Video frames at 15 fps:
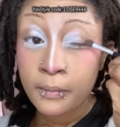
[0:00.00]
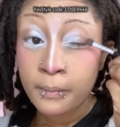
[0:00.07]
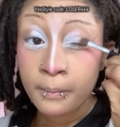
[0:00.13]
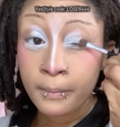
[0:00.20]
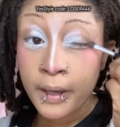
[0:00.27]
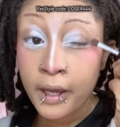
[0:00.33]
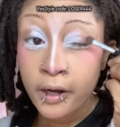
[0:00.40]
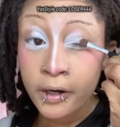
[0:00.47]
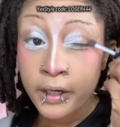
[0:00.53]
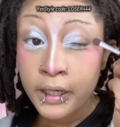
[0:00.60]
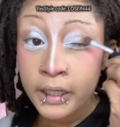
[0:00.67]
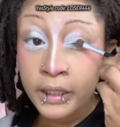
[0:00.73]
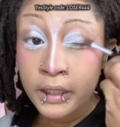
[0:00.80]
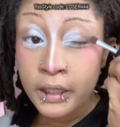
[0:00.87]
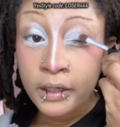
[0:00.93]

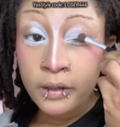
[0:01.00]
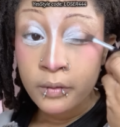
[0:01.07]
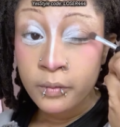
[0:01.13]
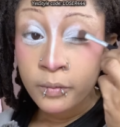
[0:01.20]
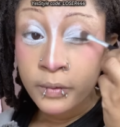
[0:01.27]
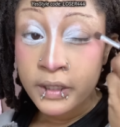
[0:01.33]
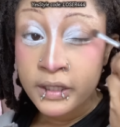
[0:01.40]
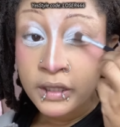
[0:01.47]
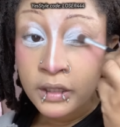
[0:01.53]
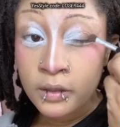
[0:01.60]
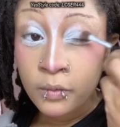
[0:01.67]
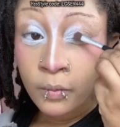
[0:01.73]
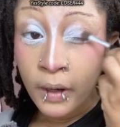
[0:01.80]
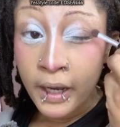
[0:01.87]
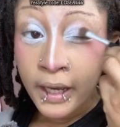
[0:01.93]
marrying it with the
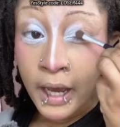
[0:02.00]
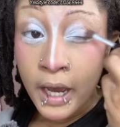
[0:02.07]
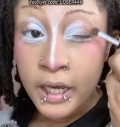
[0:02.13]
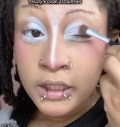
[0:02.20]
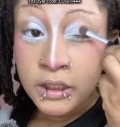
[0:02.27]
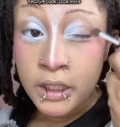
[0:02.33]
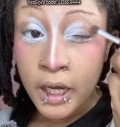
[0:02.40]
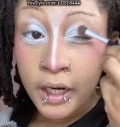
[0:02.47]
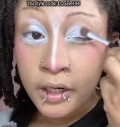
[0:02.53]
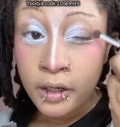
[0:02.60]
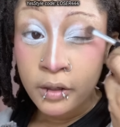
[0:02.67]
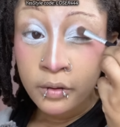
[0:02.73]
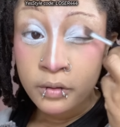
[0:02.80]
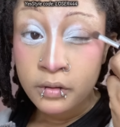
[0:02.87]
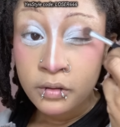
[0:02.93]
white
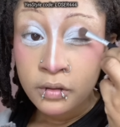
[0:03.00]
eyeshadow.